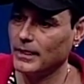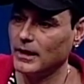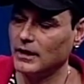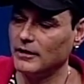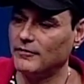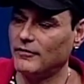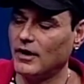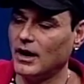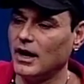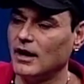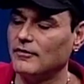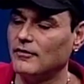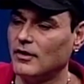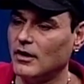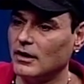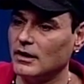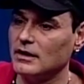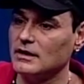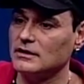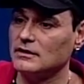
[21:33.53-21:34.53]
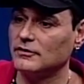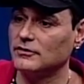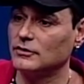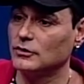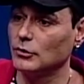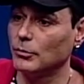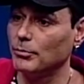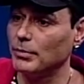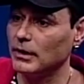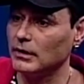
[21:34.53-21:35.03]
If I have audience of
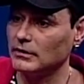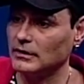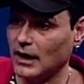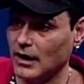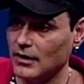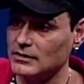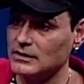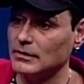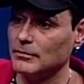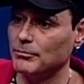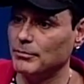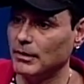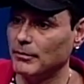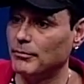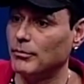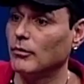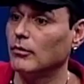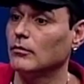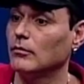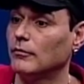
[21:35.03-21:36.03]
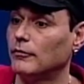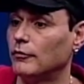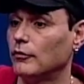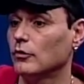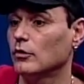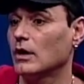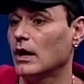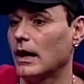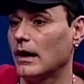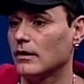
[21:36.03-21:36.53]
2,000 people,
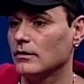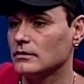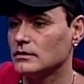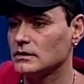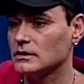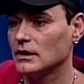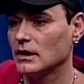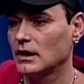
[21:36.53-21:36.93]
full house,